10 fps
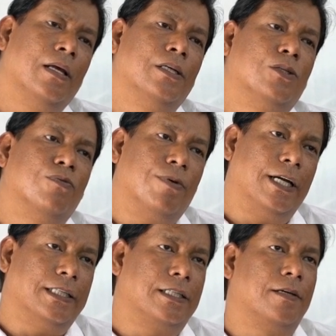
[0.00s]
So
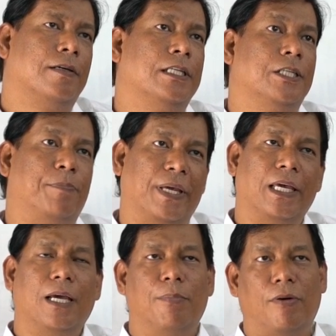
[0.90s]
first, speaking
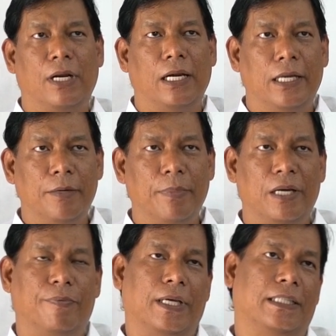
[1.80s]
about the lean
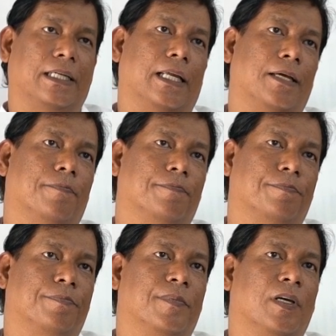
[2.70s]
manufacturing,
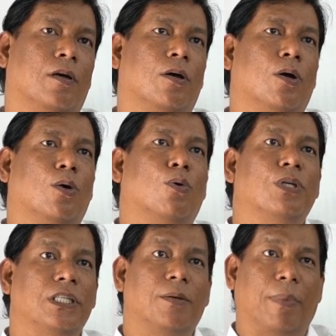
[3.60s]

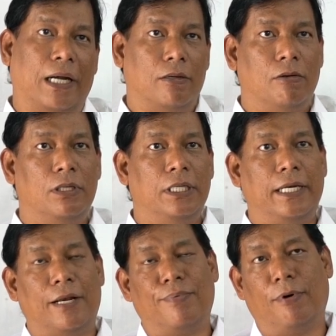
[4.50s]
which is a methodology
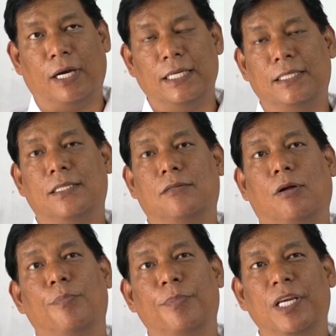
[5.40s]
that focuses
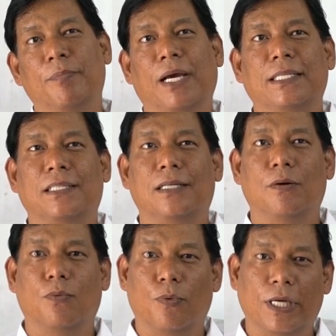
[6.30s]
on minimizing the
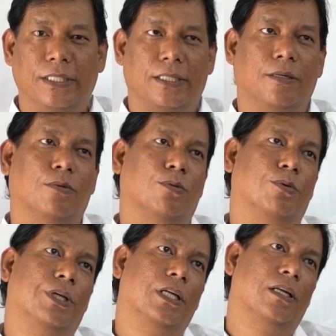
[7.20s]
waste
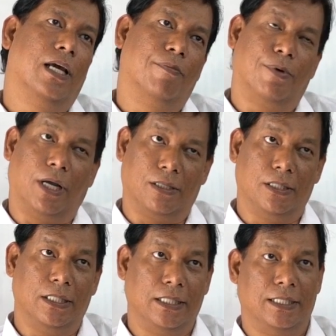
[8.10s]
within a production
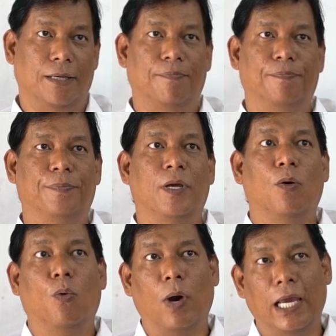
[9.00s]
system
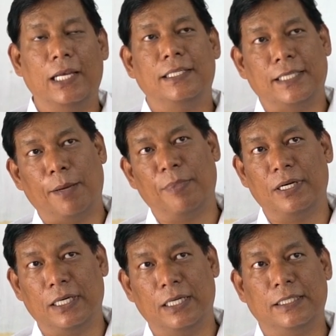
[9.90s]
while
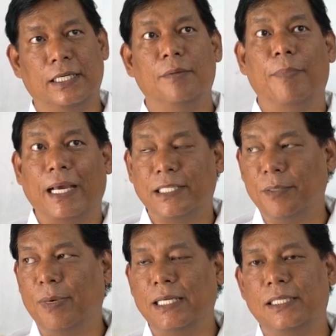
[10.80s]
simultaneously
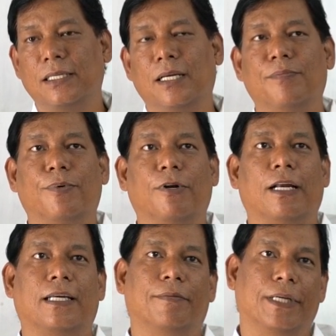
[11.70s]
maximizing the
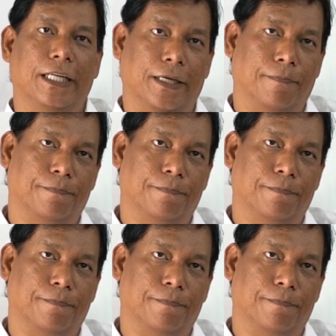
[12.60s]
productivity.